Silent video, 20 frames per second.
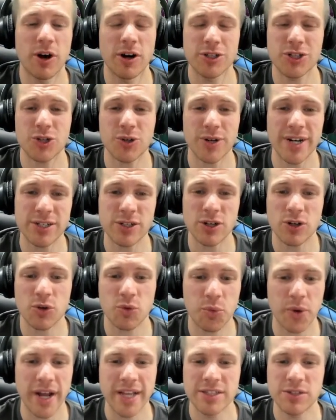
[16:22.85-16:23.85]
Our screen
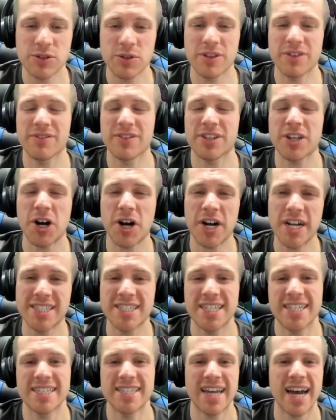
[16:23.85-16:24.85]
turned red, so the Venari did